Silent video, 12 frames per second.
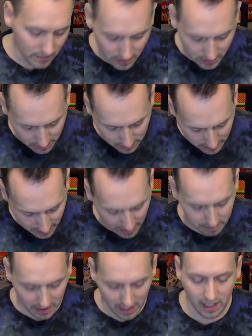Dude, tape
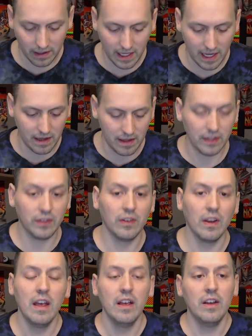the hell out of this.
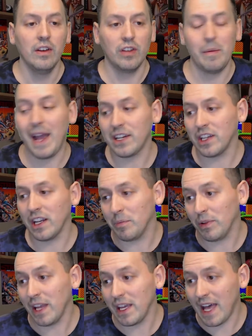So I'm actually going to
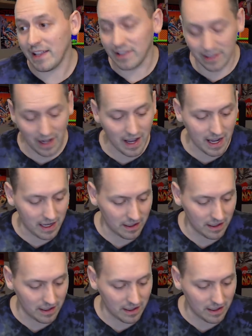play that tonight.